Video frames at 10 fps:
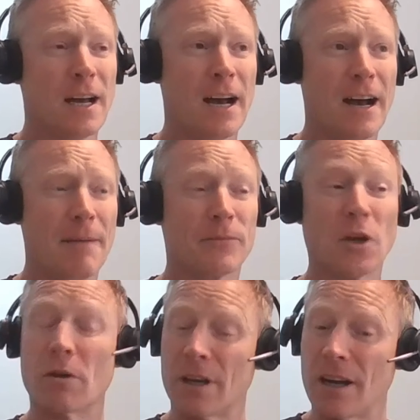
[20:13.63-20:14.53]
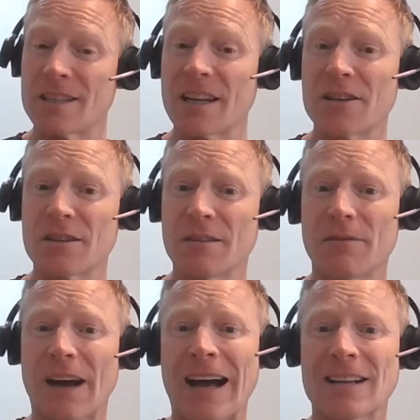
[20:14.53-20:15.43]
Um, tokenization of
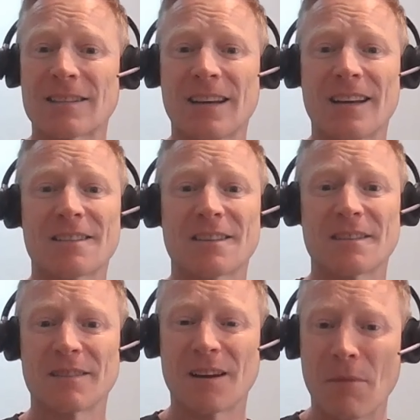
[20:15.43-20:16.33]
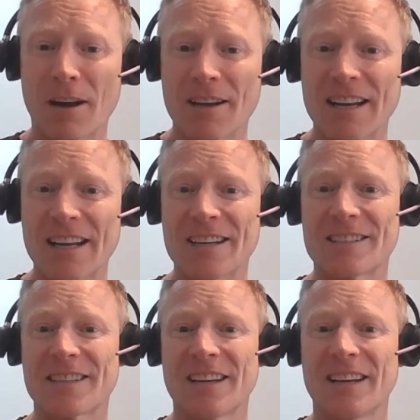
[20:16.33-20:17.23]
assets and commodities.